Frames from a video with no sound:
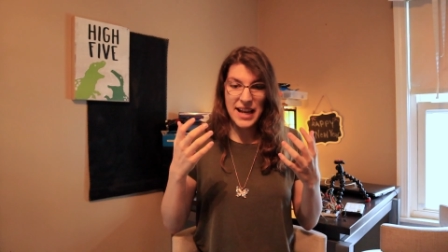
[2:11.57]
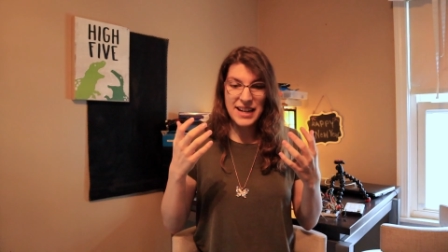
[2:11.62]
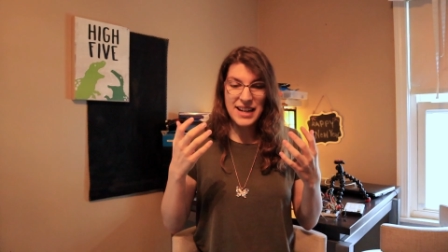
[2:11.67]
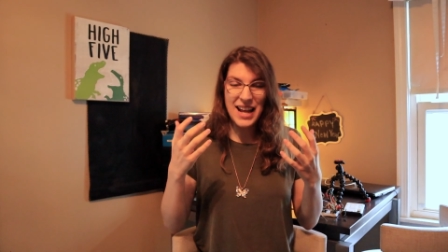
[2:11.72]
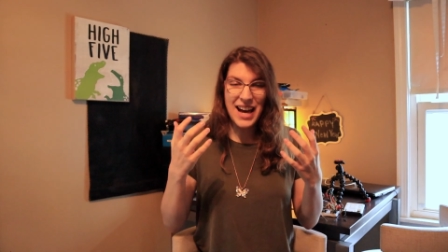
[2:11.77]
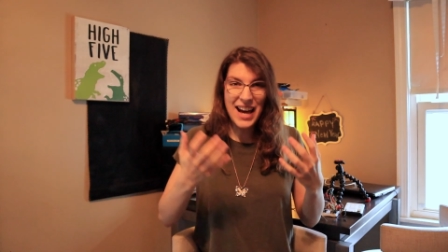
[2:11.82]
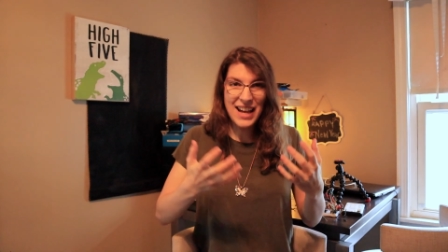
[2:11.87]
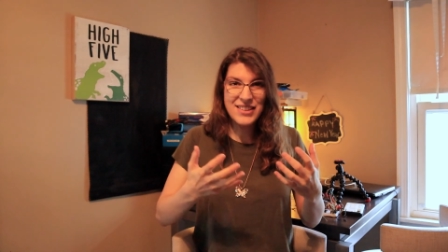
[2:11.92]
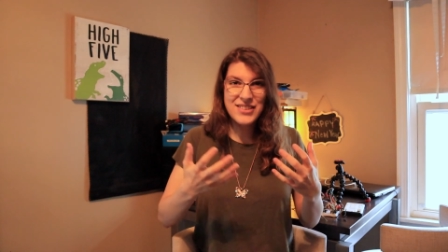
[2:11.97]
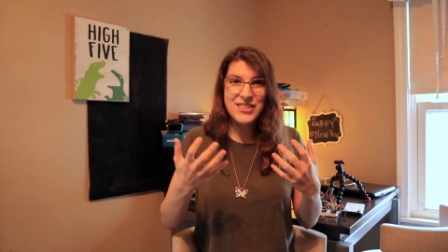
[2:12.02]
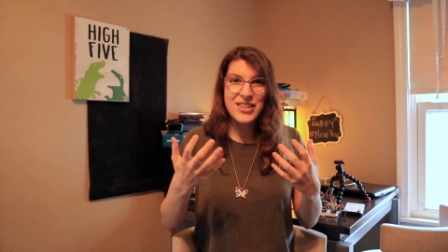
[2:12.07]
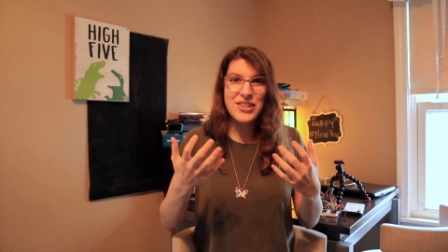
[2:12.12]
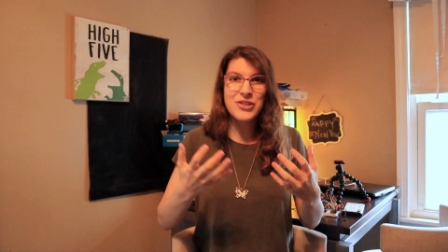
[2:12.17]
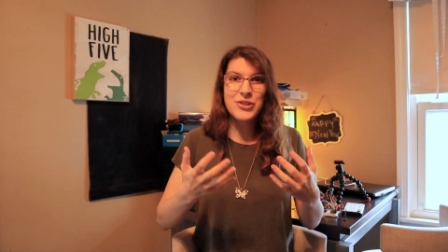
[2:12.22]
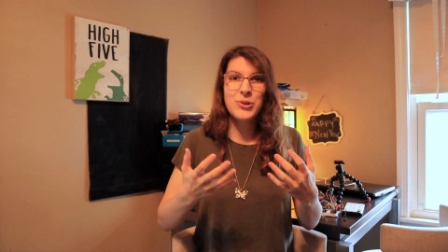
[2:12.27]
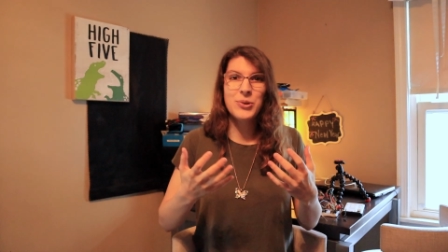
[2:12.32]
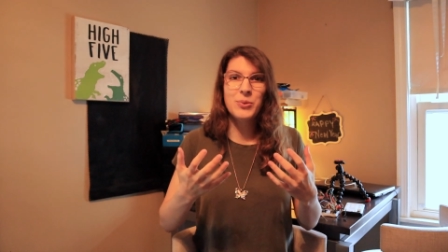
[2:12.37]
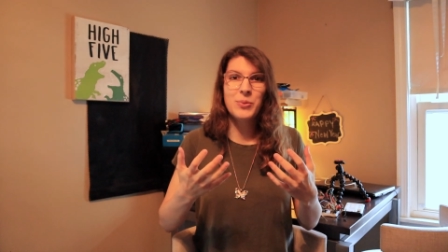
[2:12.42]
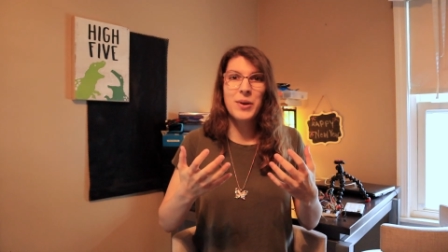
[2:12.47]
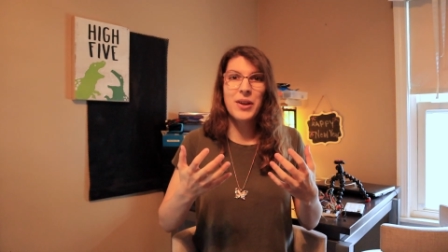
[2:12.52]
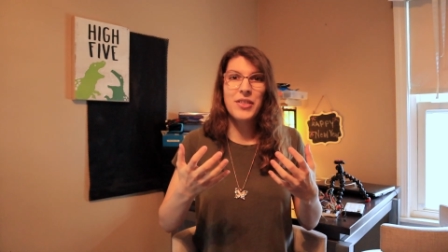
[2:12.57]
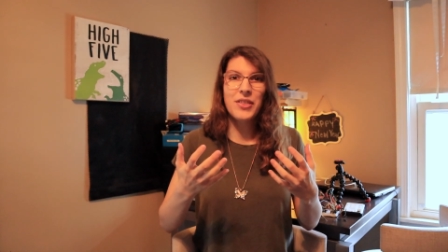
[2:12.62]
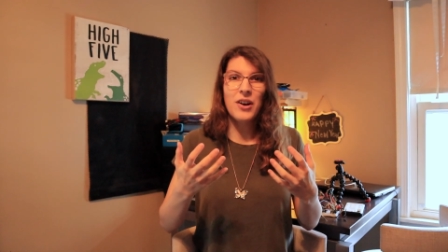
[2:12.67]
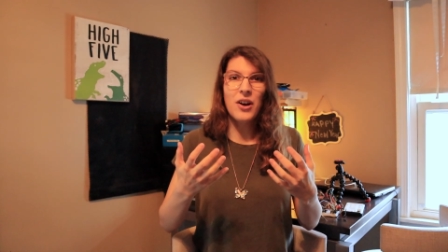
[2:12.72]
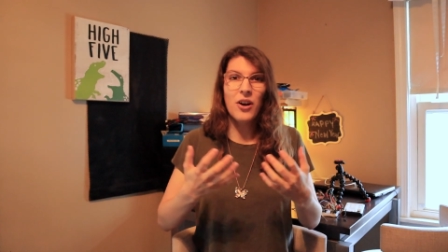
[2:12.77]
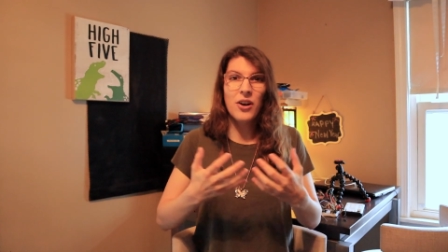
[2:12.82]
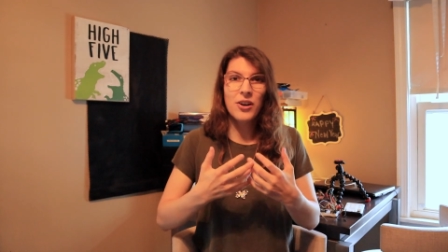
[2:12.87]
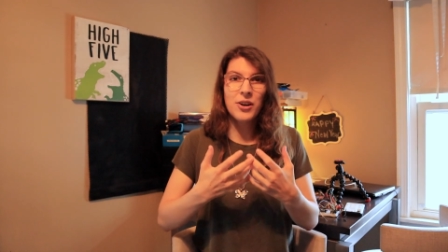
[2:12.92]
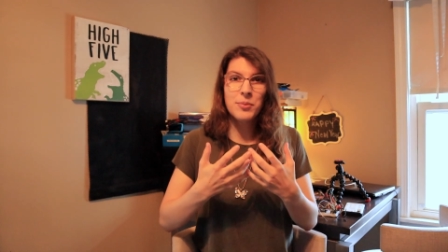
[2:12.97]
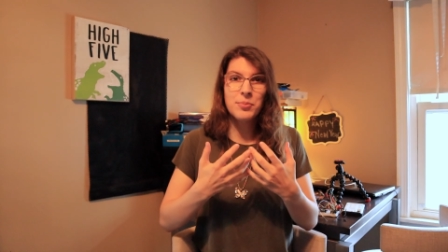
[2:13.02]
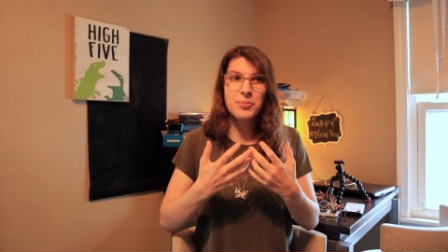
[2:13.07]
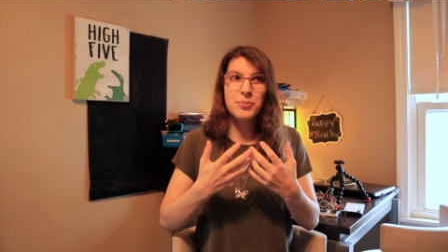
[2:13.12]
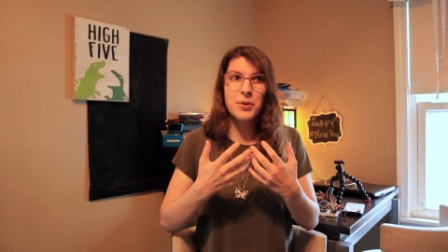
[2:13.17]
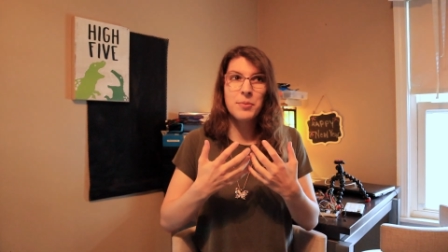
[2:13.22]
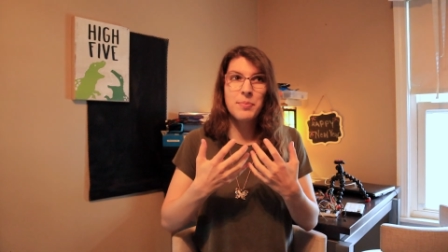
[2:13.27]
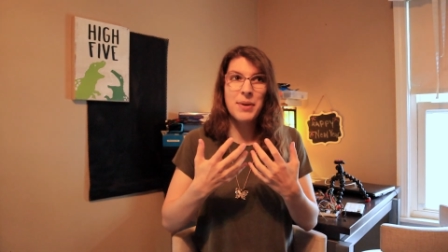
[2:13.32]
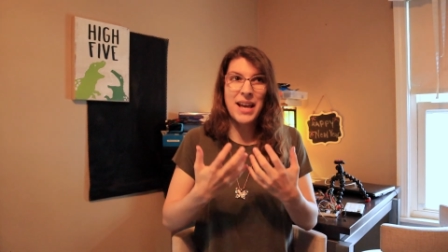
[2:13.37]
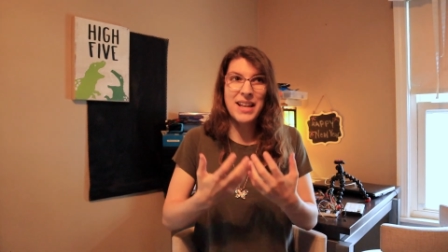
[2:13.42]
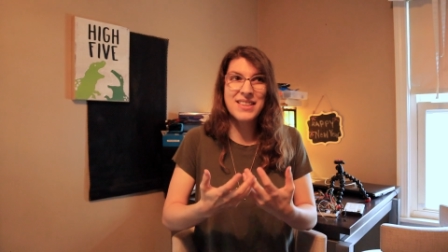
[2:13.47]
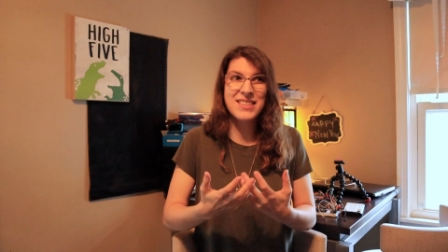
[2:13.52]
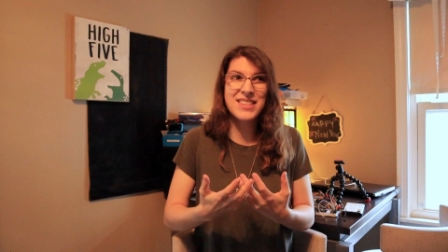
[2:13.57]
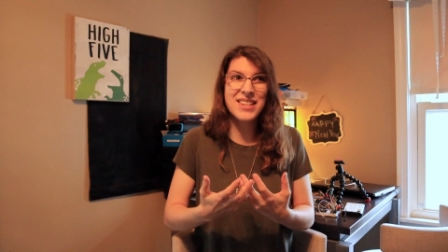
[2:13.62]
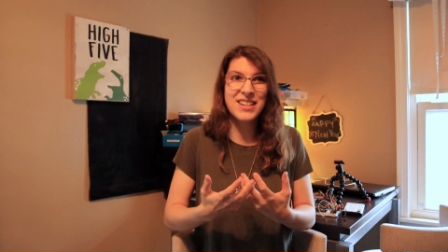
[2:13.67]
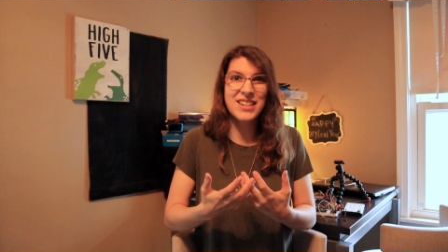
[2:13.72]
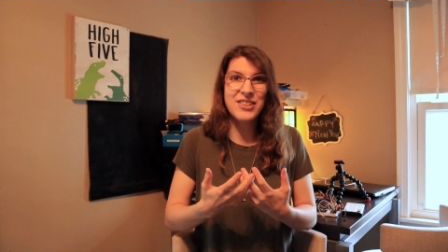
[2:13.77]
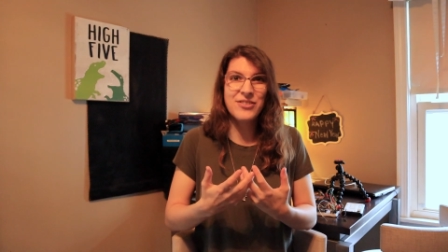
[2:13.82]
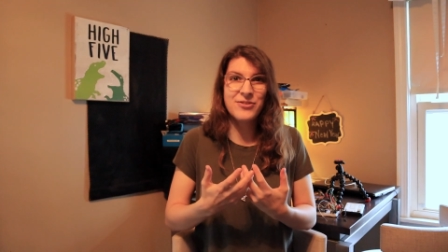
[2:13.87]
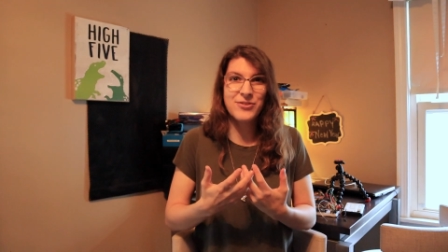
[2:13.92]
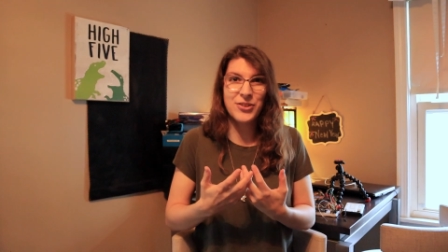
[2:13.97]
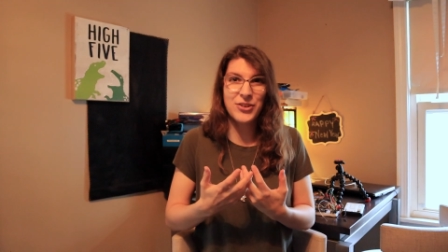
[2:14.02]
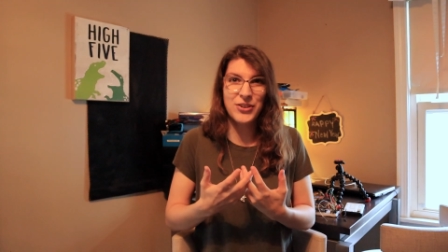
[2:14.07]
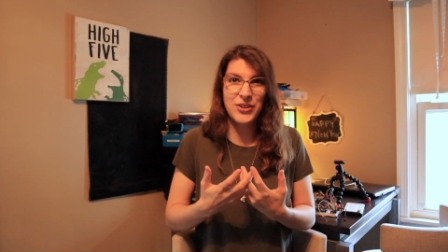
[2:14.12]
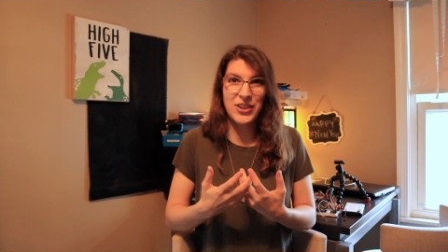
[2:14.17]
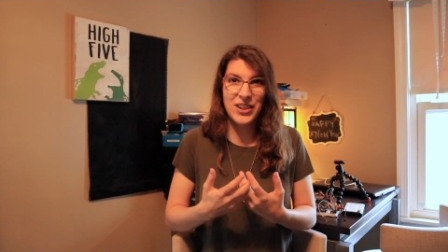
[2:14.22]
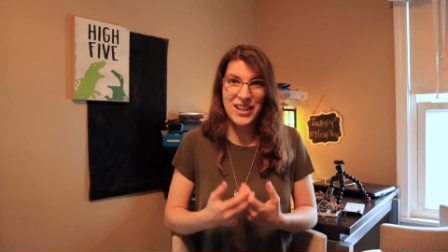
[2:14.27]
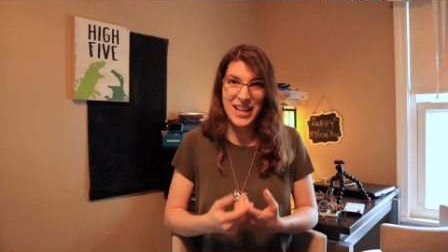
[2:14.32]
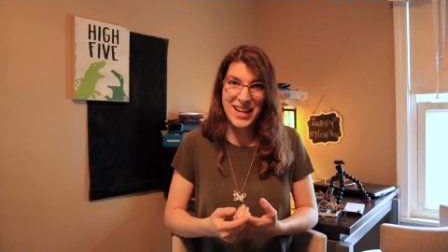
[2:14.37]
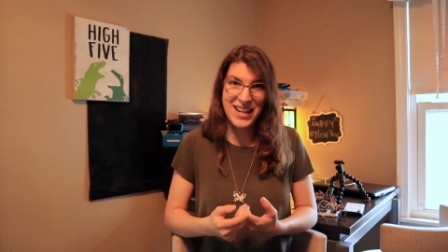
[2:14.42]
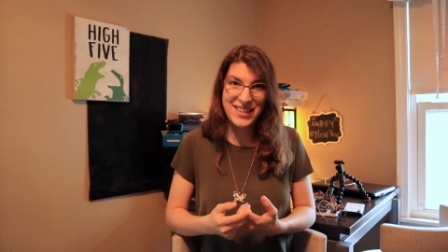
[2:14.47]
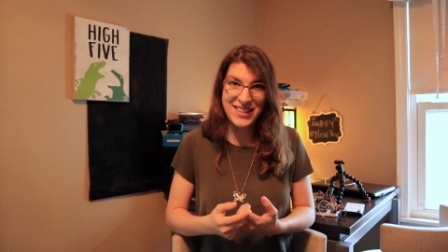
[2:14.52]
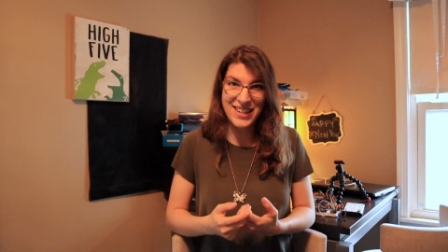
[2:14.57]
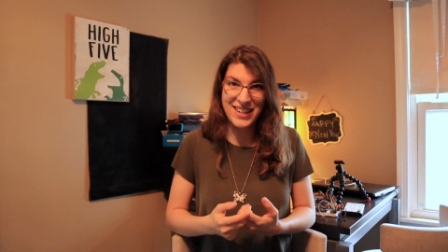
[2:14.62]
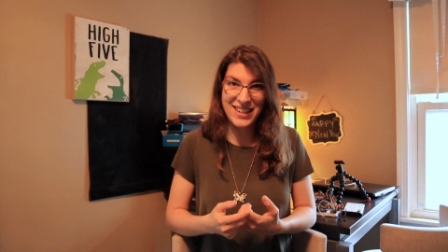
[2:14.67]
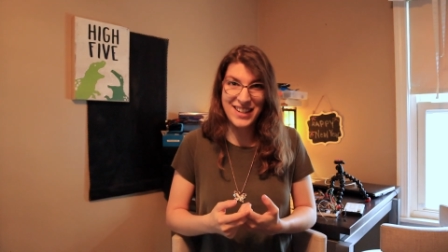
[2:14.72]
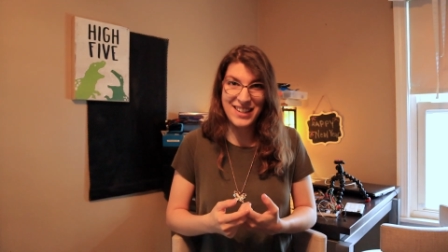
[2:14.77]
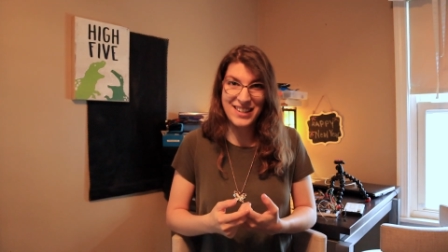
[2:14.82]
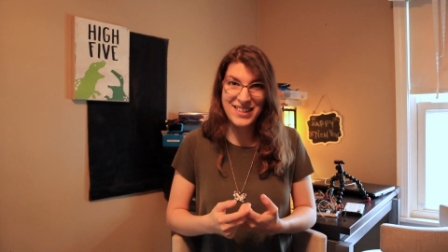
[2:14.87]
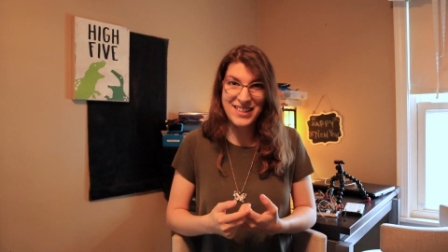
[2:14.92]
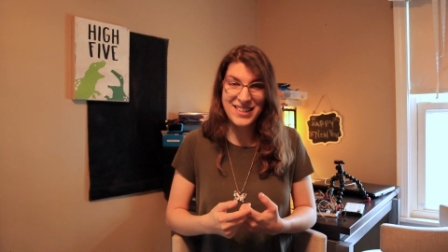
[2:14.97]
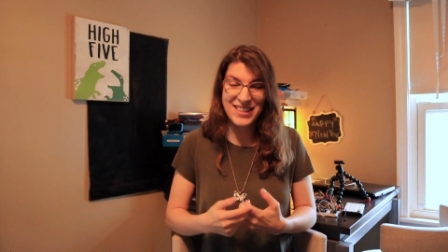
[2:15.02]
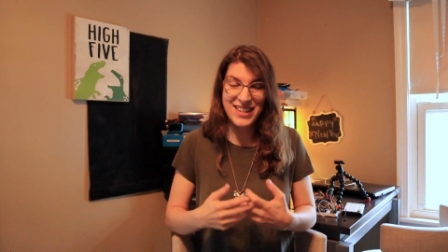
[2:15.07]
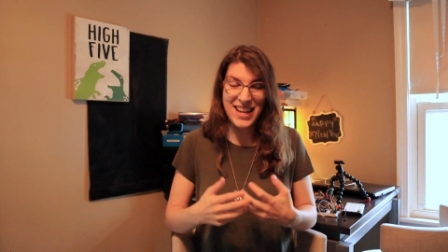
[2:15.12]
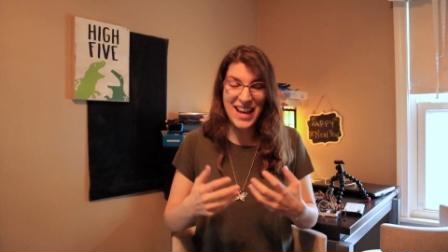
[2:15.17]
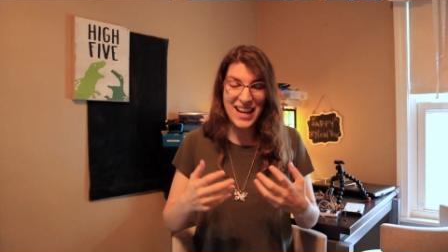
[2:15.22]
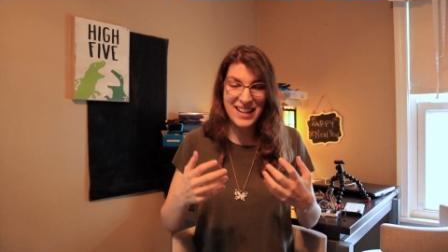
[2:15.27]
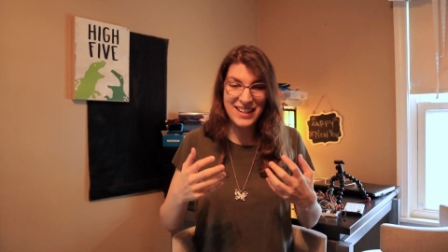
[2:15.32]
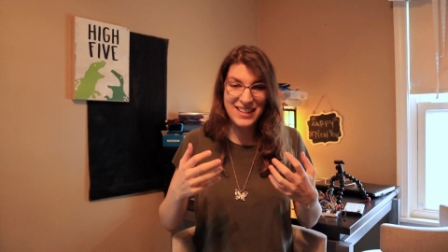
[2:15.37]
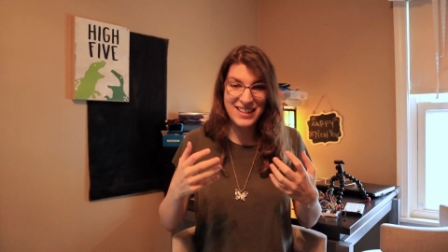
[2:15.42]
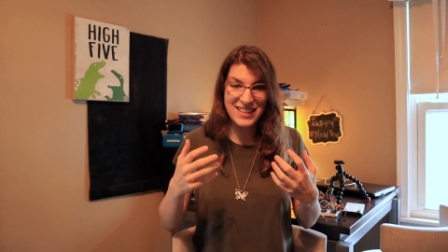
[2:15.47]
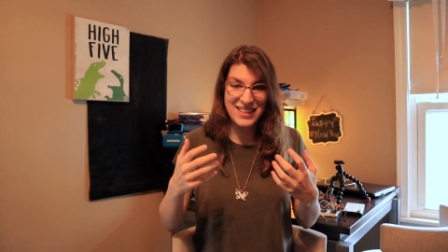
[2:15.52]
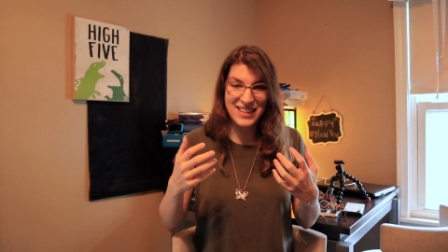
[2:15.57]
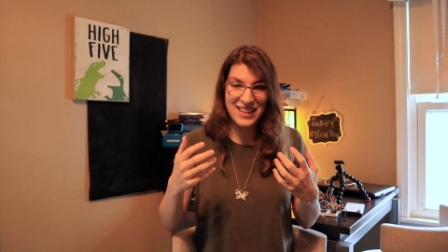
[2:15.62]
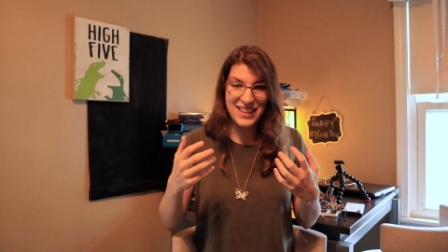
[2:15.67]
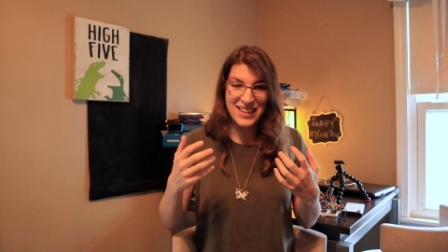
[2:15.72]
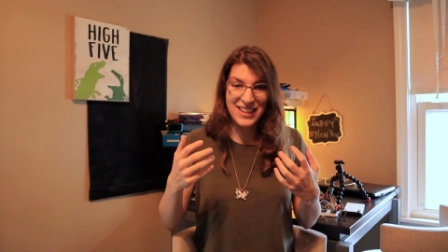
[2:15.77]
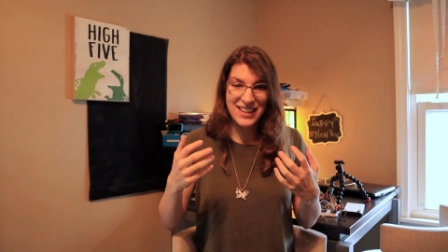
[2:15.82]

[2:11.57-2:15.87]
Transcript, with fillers: and it has to do with our propensity for laziness. And